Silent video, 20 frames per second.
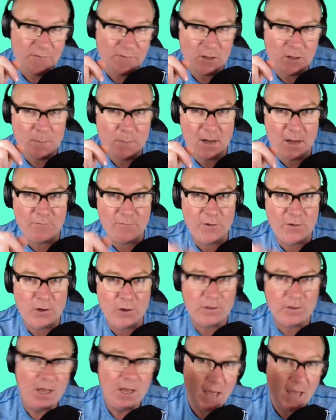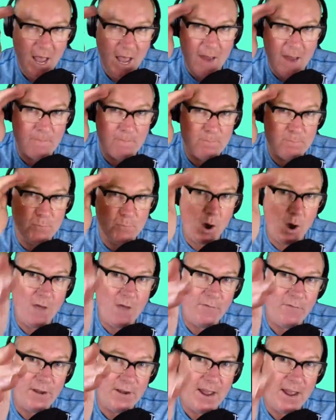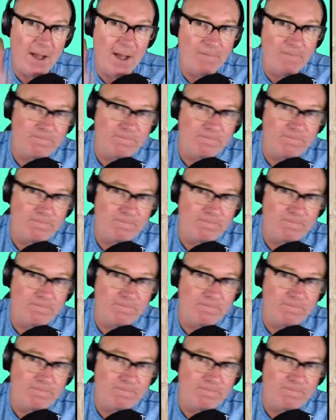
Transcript: in the battlefield, and bye for now.